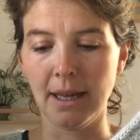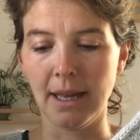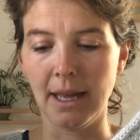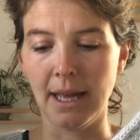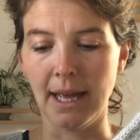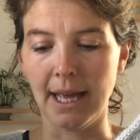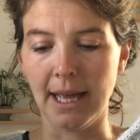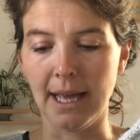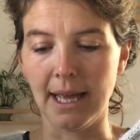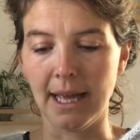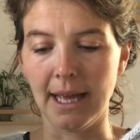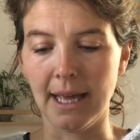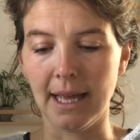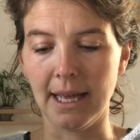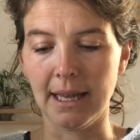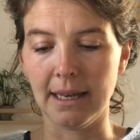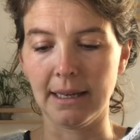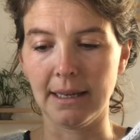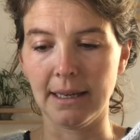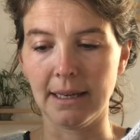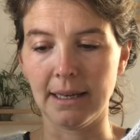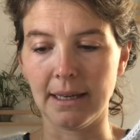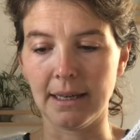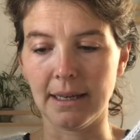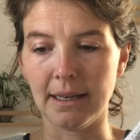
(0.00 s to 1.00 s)

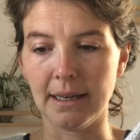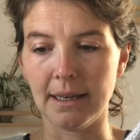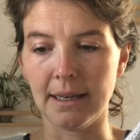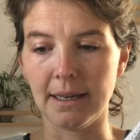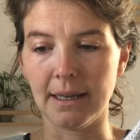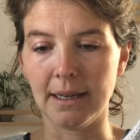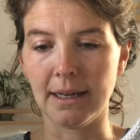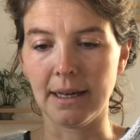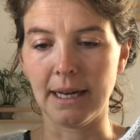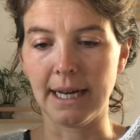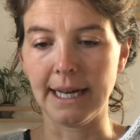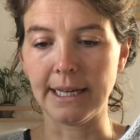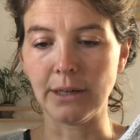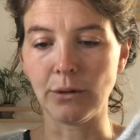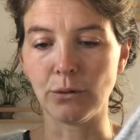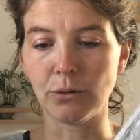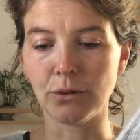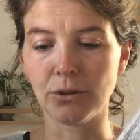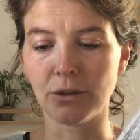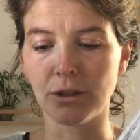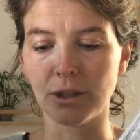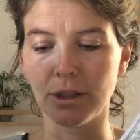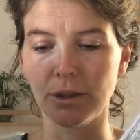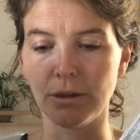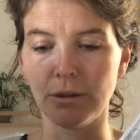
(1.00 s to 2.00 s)
And I
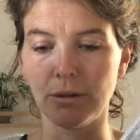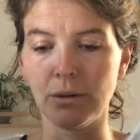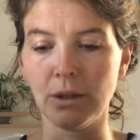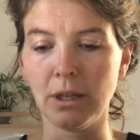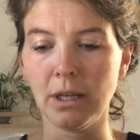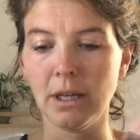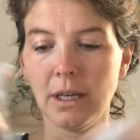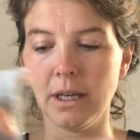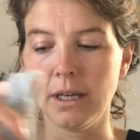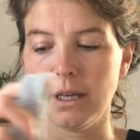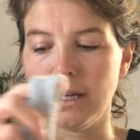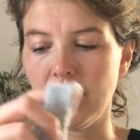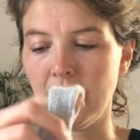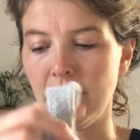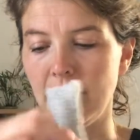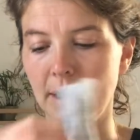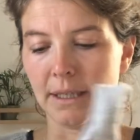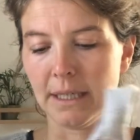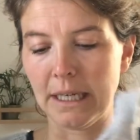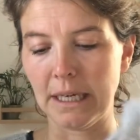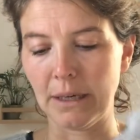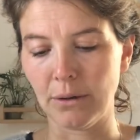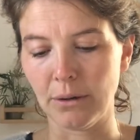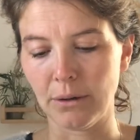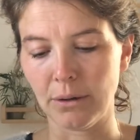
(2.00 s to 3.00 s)
also
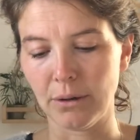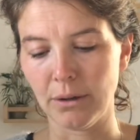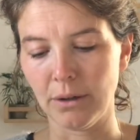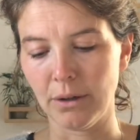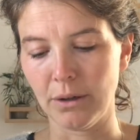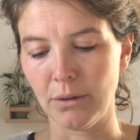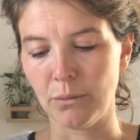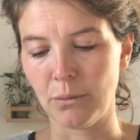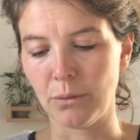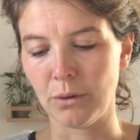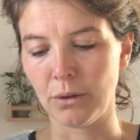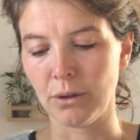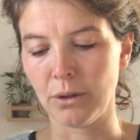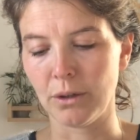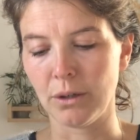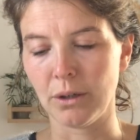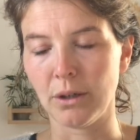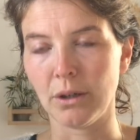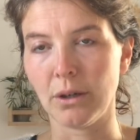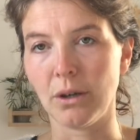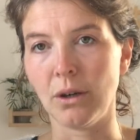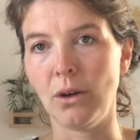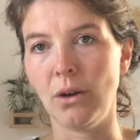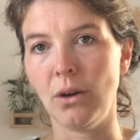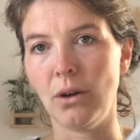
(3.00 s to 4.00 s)
there
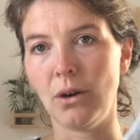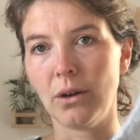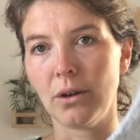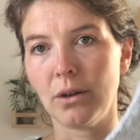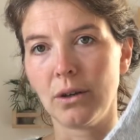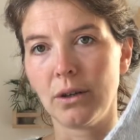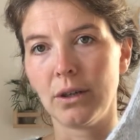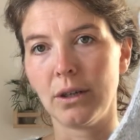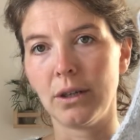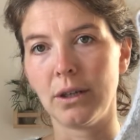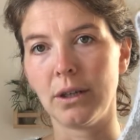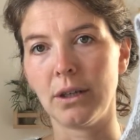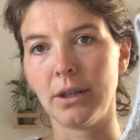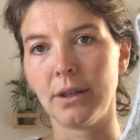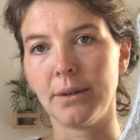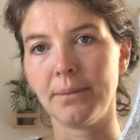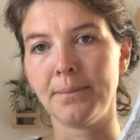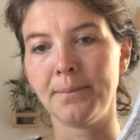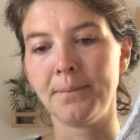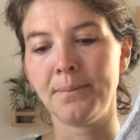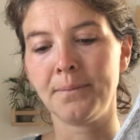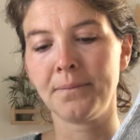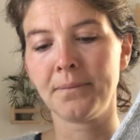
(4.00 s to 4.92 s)
were longer,